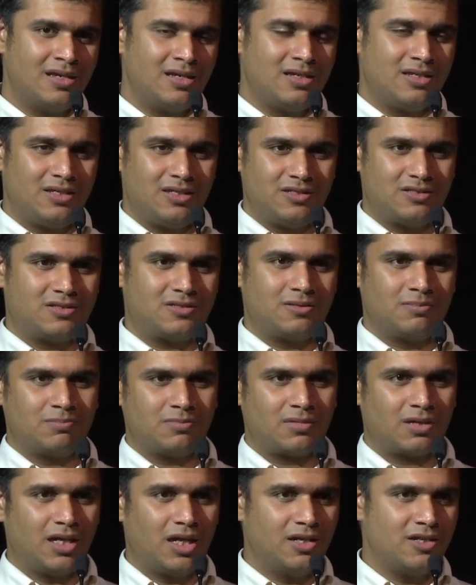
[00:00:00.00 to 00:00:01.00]
He's
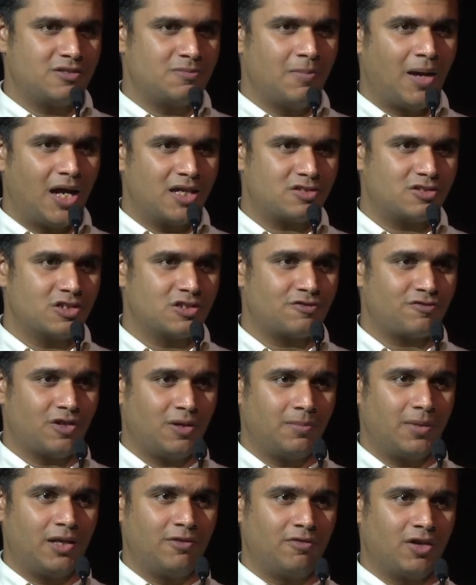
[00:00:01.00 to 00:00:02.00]
done his master's
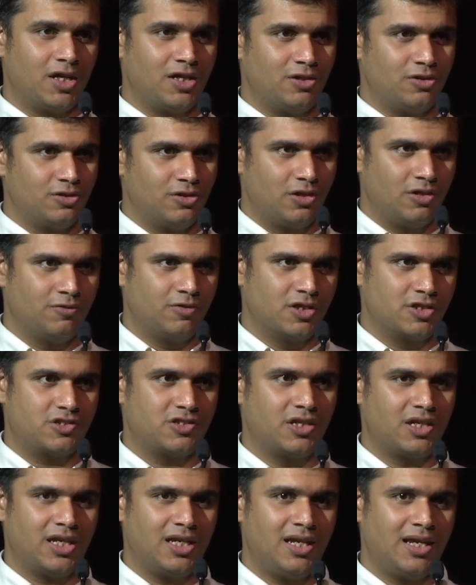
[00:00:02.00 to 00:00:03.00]
from NYU
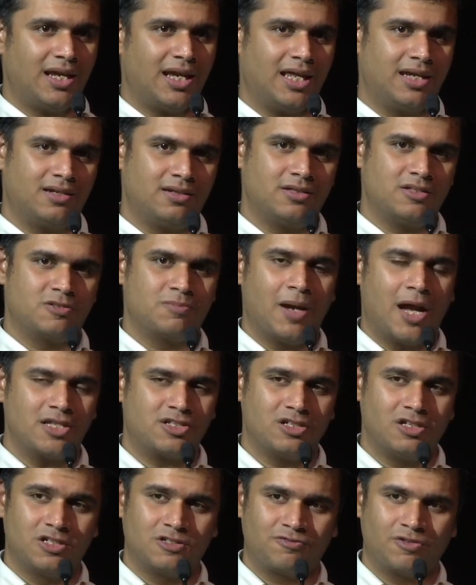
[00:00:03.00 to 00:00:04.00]
University and his
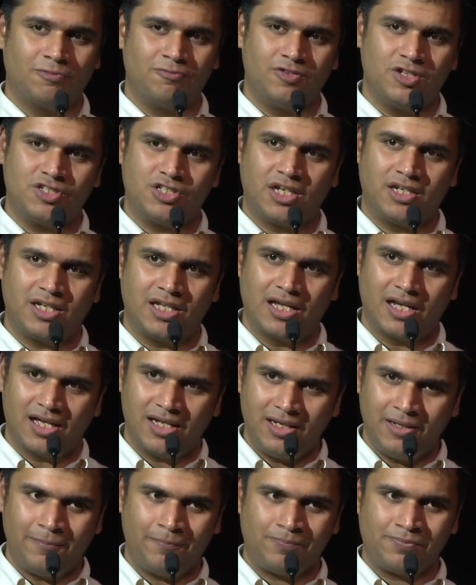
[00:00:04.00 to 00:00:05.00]
bachelor's from
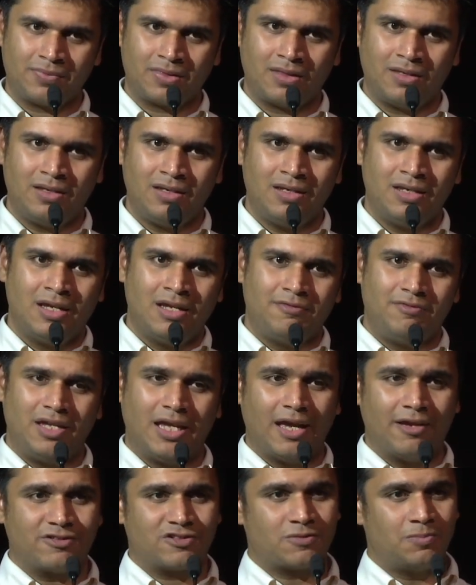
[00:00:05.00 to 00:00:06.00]
VJTI. We
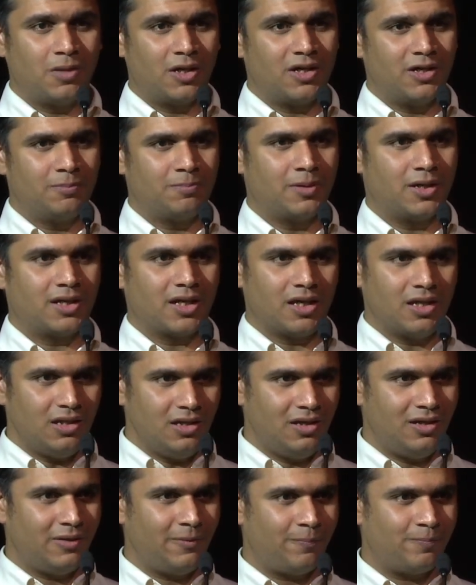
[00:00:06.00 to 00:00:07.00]
have Smaran Patel,
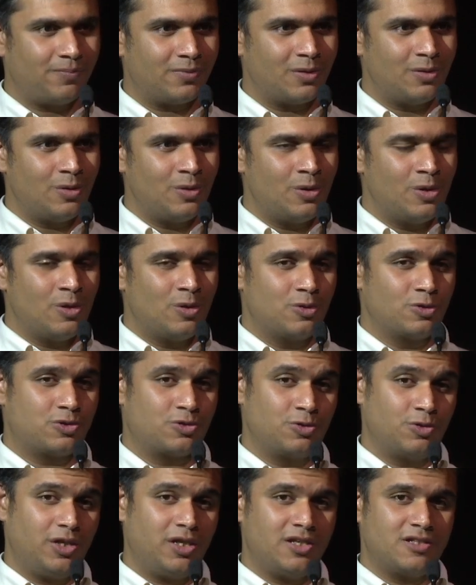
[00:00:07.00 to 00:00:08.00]
who's
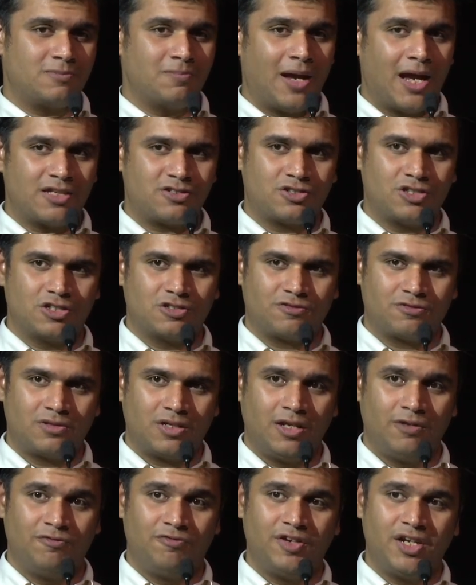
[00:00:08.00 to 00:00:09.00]
doing his master's
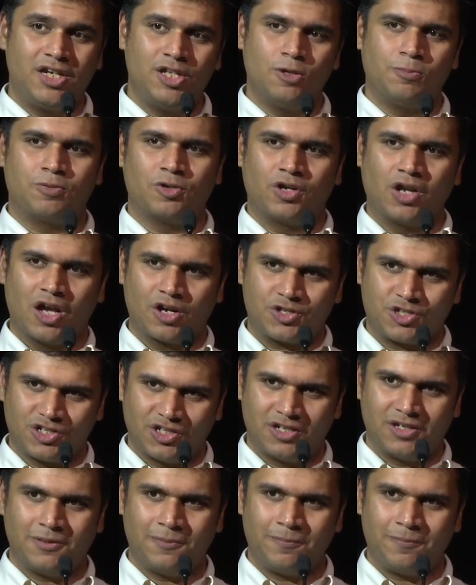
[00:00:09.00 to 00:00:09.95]
in video production.